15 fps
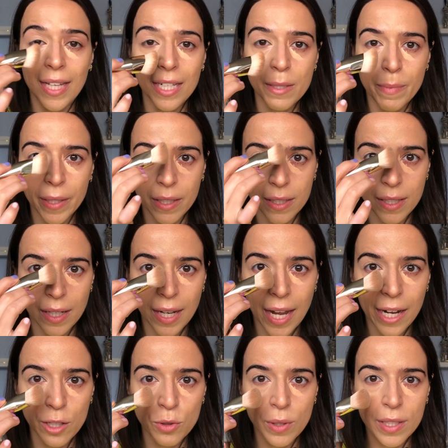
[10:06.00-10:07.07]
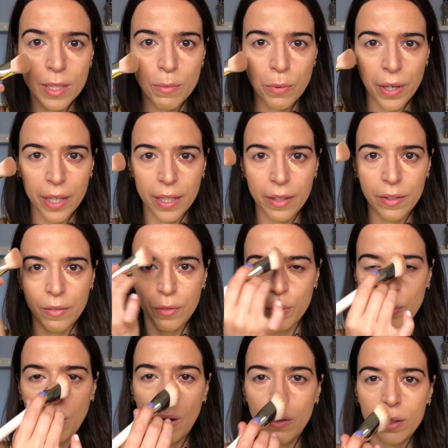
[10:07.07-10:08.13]
that's because I actually spread it
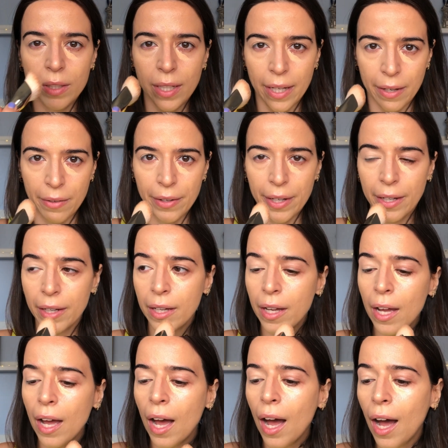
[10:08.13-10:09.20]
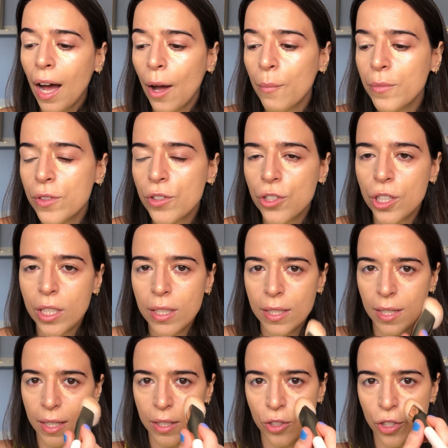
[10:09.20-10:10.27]
throughout the area. She
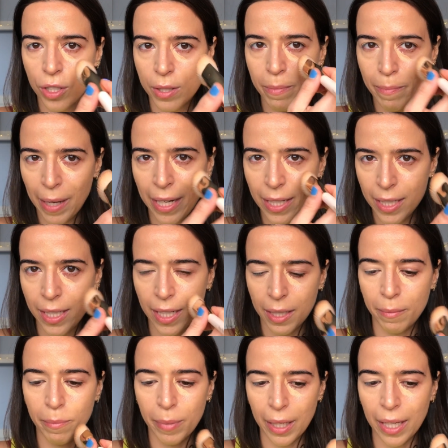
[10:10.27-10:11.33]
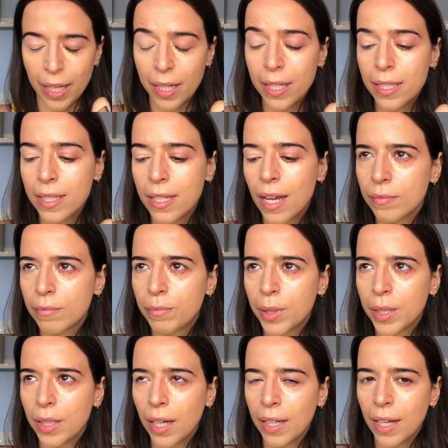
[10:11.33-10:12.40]
says just pat it in place,
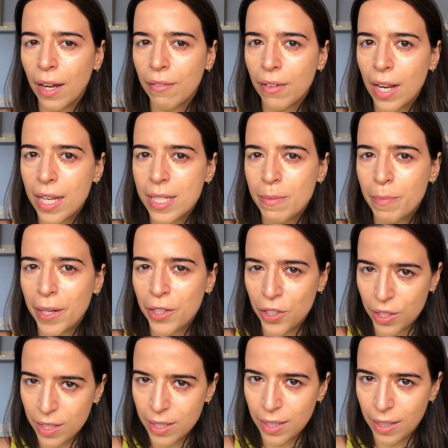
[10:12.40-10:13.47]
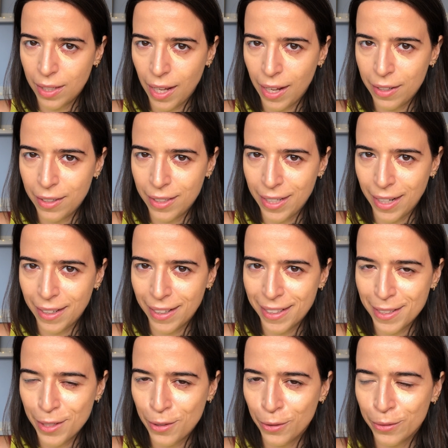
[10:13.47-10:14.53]
but I have less patience than that daily,
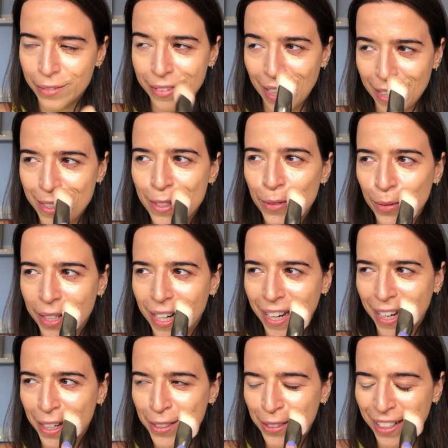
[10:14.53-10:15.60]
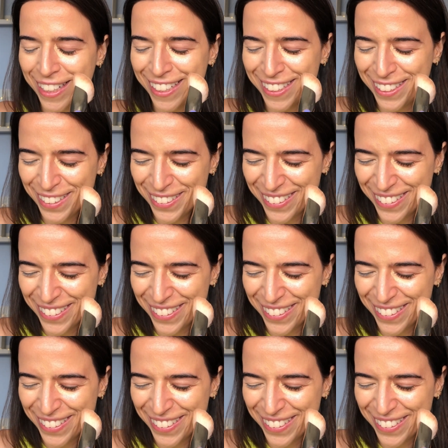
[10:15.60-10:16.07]
so that's what I actually do.